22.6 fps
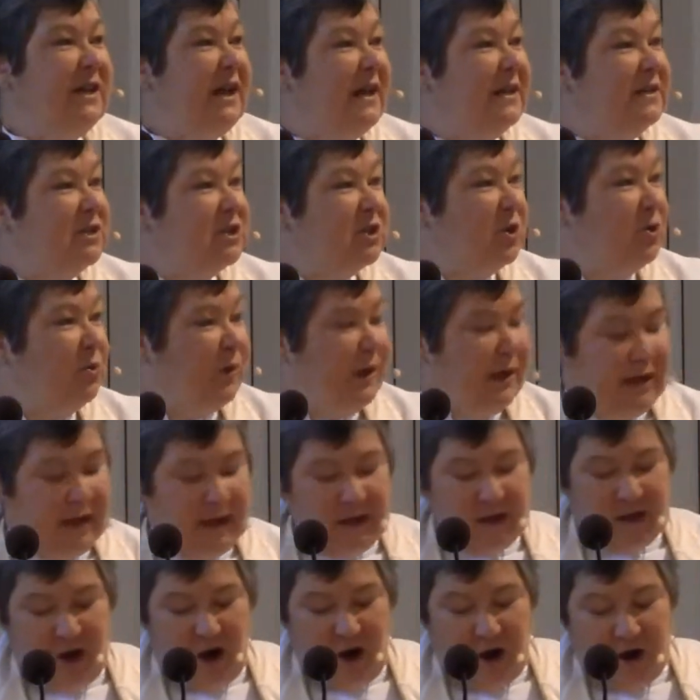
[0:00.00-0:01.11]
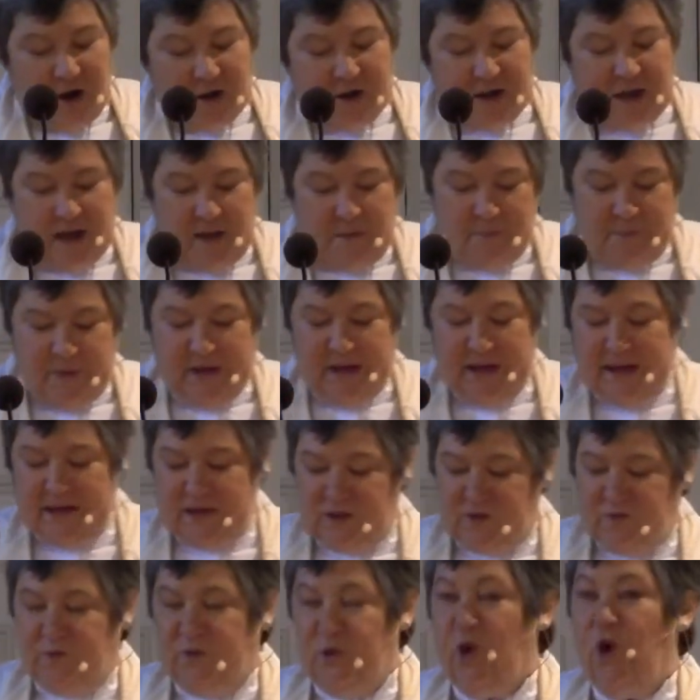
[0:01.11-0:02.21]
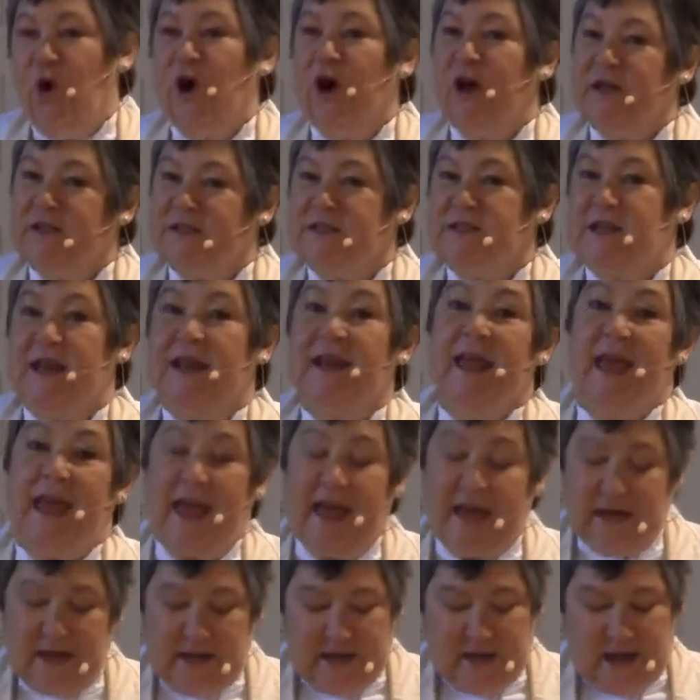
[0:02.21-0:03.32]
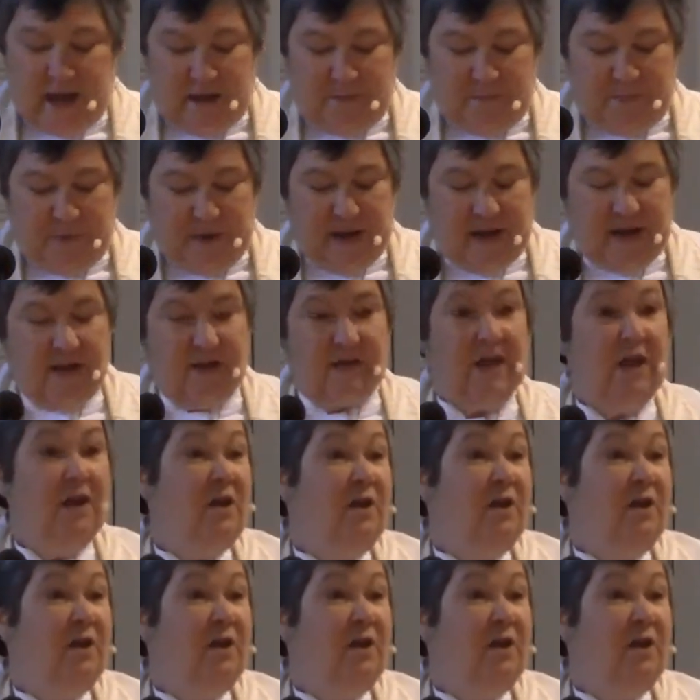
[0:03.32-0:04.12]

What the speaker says: against greeting card companies, florists, and candy companies